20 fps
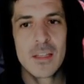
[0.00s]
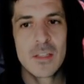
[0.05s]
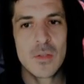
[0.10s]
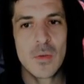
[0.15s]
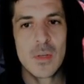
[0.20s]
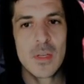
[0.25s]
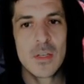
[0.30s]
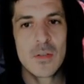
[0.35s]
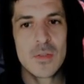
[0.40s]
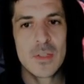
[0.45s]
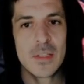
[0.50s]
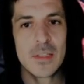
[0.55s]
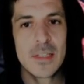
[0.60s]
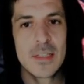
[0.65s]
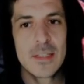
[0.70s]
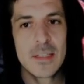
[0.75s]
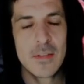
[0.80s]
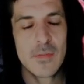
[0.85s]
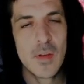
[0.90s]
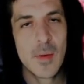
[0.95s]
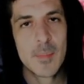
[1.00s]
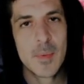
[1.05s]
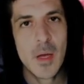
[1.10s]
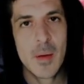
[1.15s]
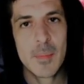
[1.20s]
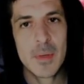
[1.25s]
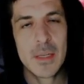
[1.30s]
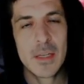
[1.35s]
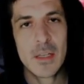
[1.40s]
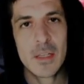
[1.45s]
So here's a list of
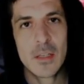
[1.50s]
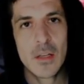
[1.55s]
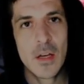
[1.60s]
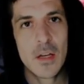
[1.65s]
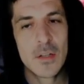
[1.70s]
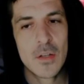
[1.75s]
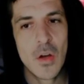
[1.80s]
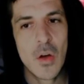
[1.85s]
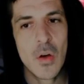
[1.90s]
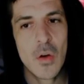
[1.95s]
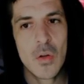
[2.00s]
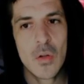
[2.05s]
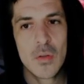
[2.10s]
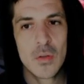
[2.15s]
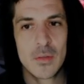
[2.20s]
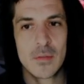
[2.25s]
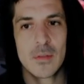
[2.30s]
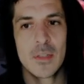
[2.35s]
upcoming, not all